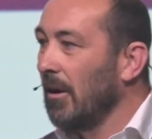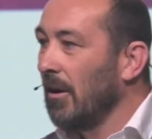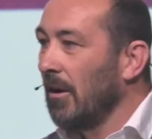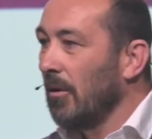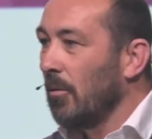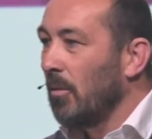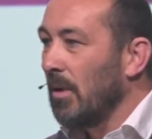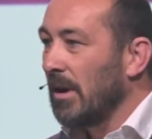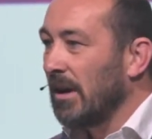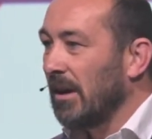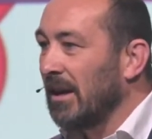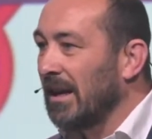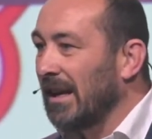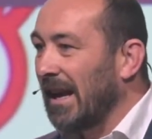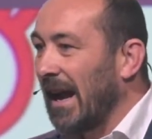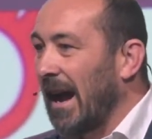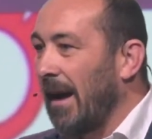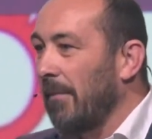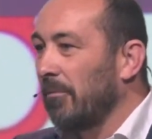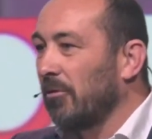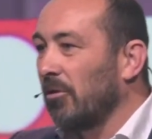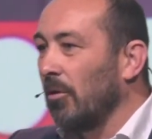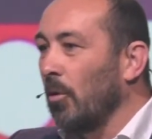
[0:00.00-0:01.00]
We can
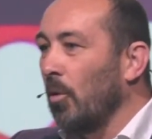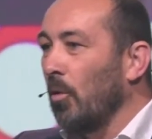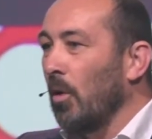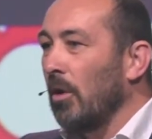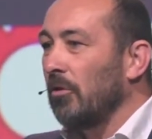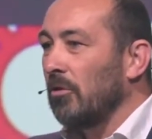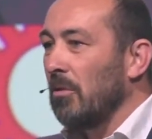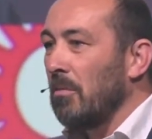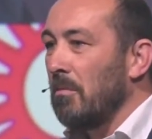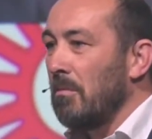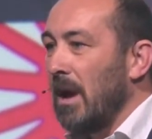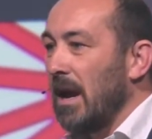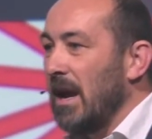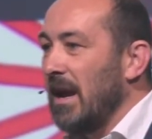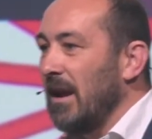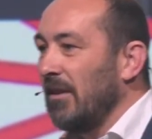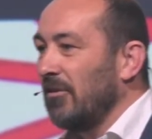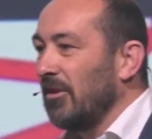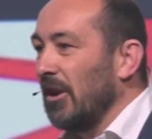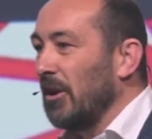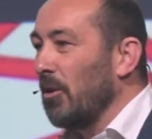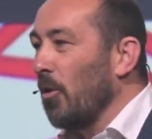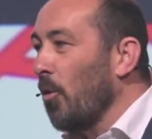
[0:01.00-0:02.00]
capture all those
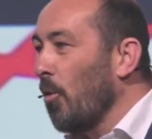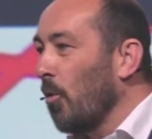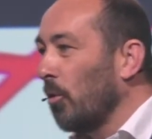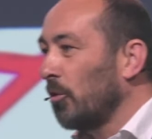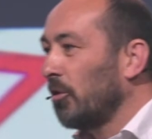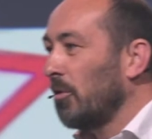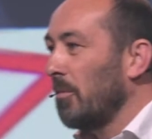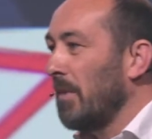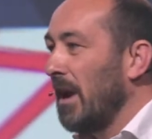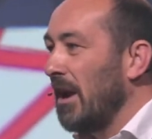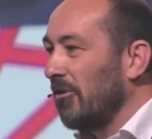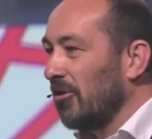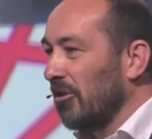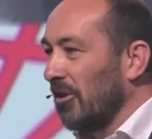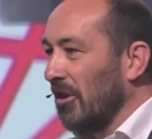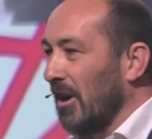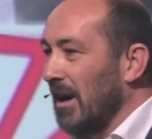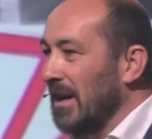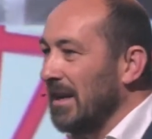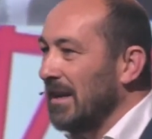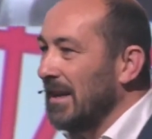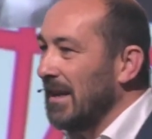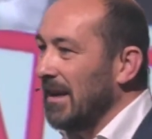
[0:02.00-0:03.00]
amazing automation
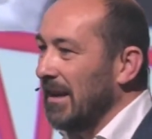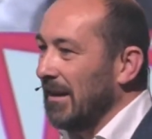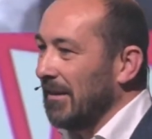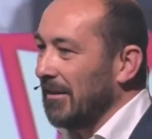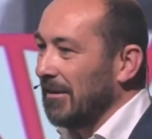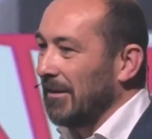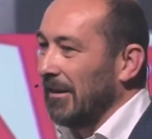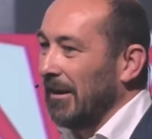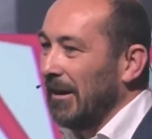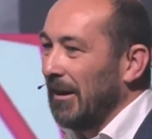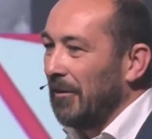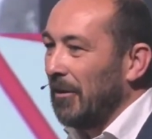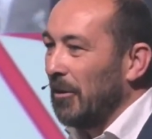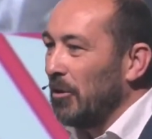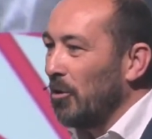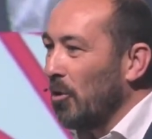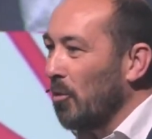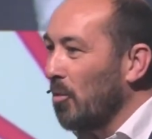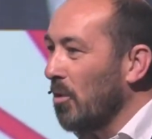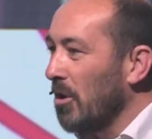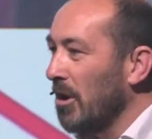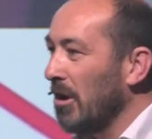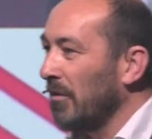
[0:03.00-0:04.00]
ideas that
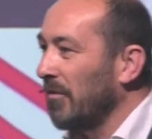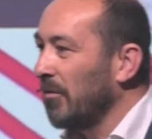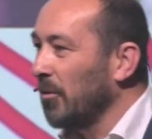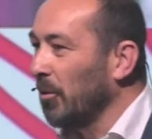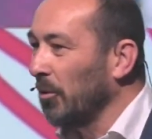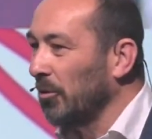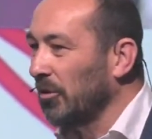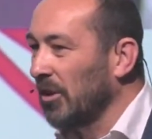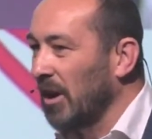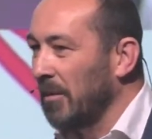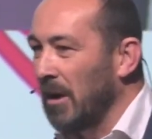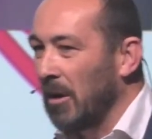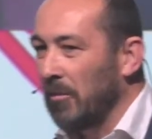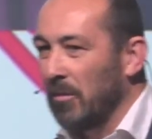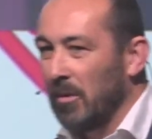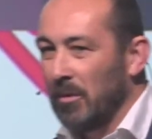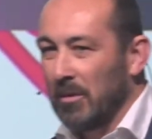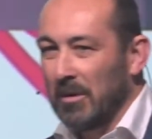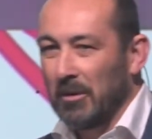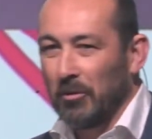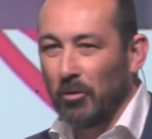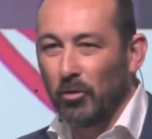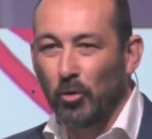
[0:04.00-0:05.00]
your workforce come up with.
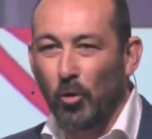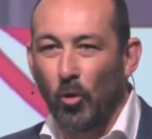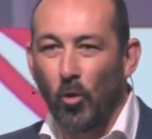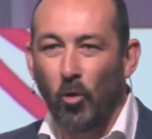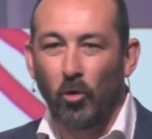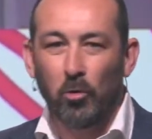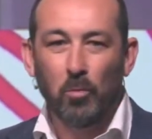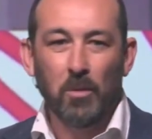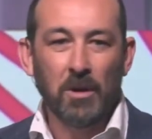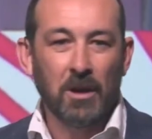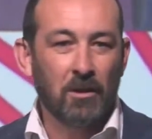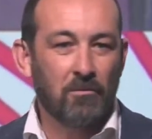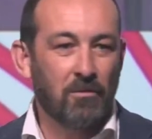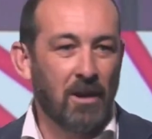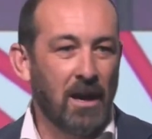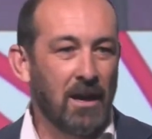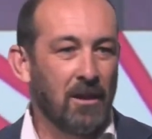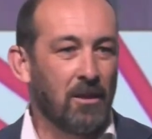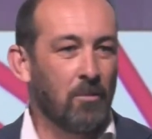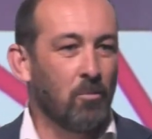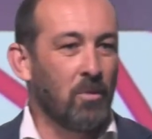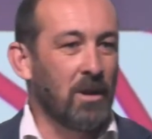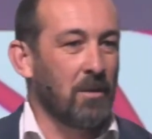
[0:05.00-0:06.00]
We can score them, we can
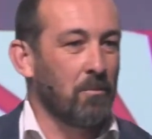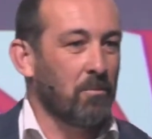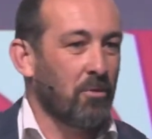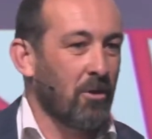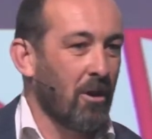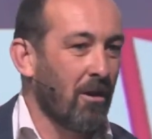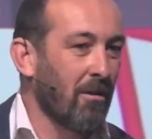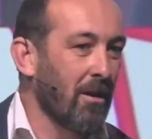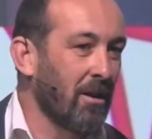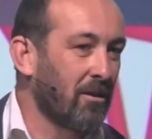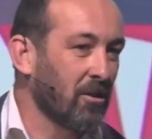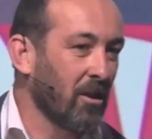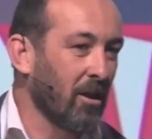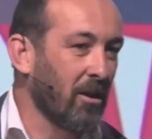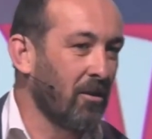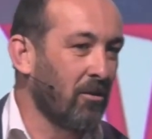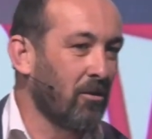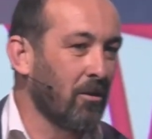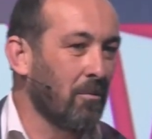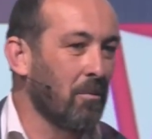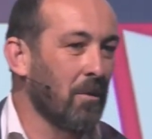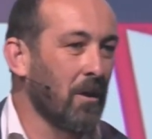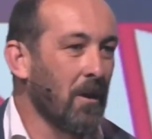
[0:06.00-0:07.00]
grade them, we can
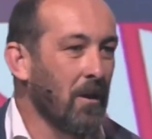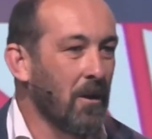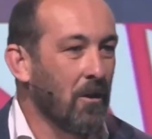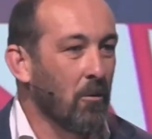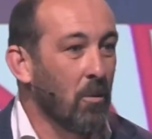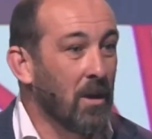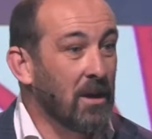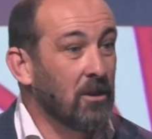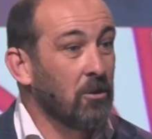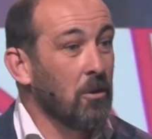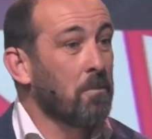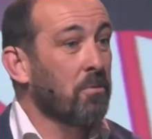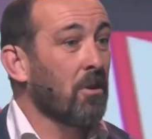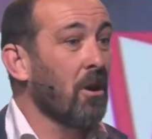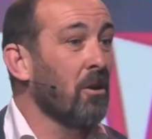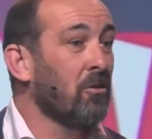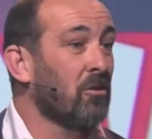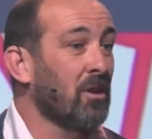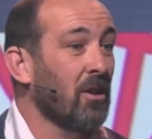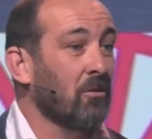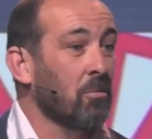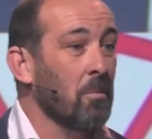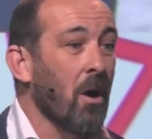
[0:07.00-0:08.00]
prioritize them. We can do
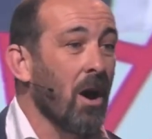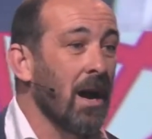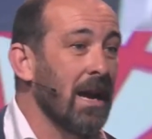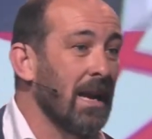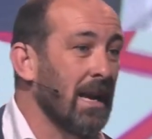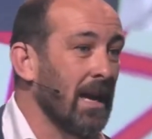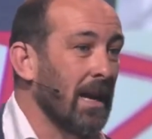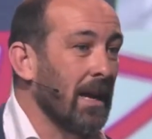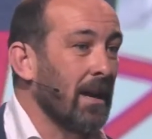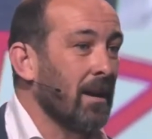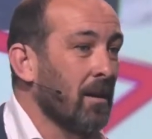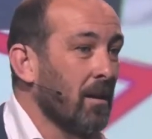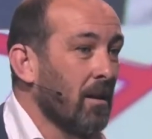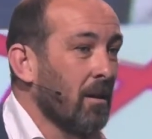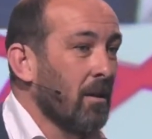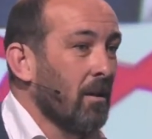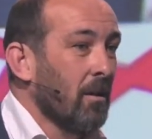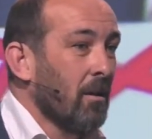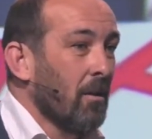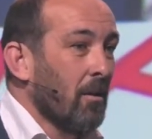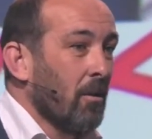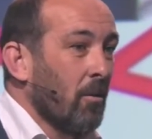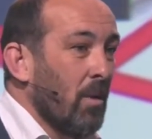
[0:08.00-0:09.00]
process mining.
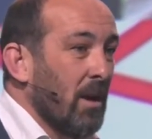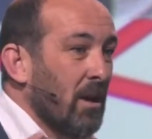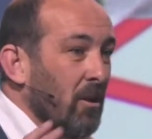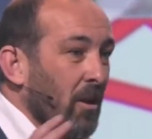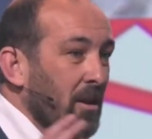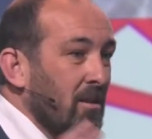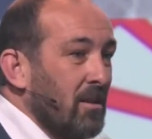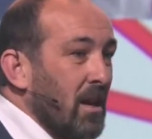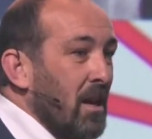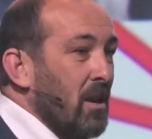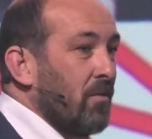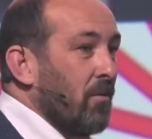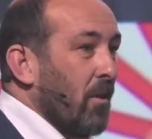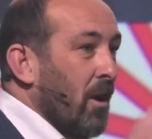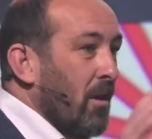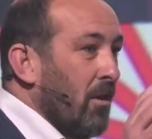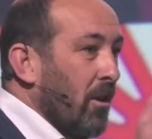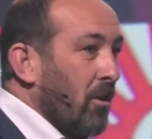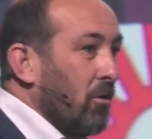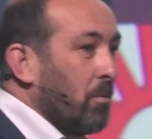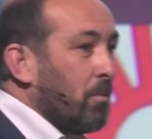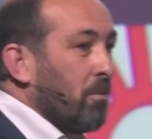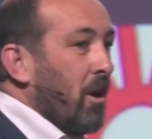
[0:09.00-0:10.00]
We can identify
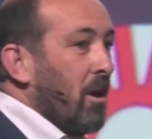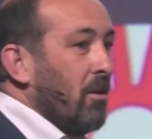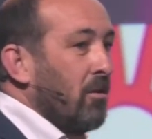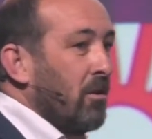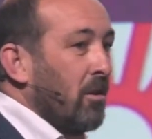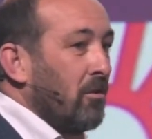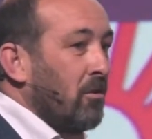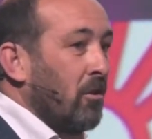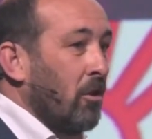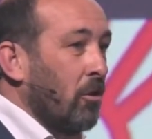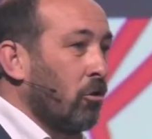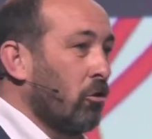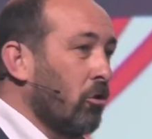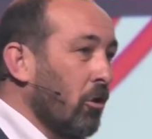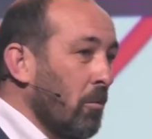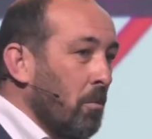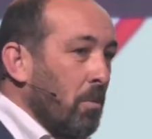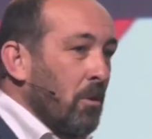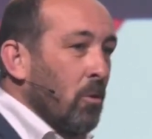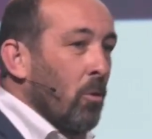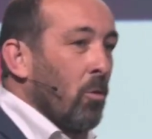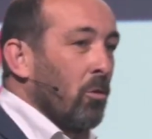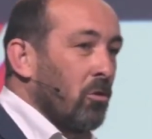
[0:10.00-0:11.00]
those processes that should
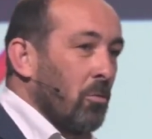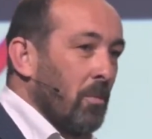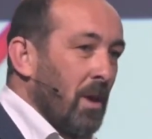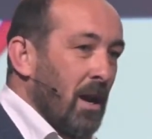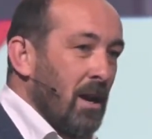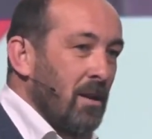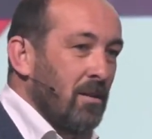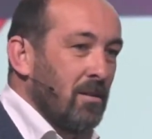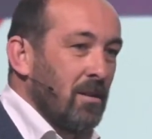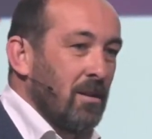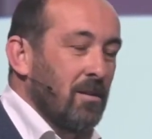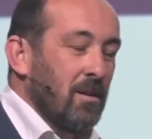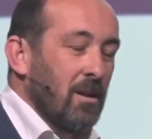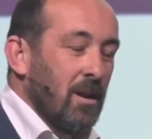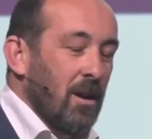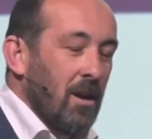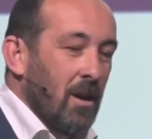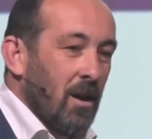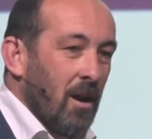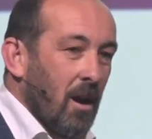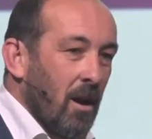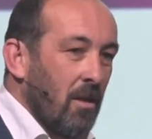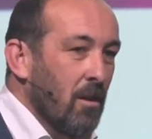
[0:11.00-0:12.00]
be automated
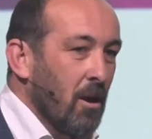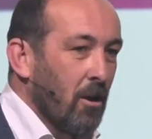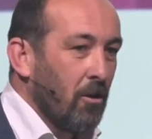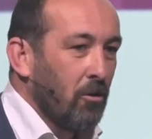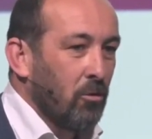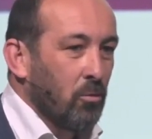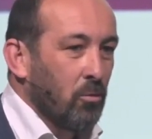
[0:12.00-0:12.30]
and those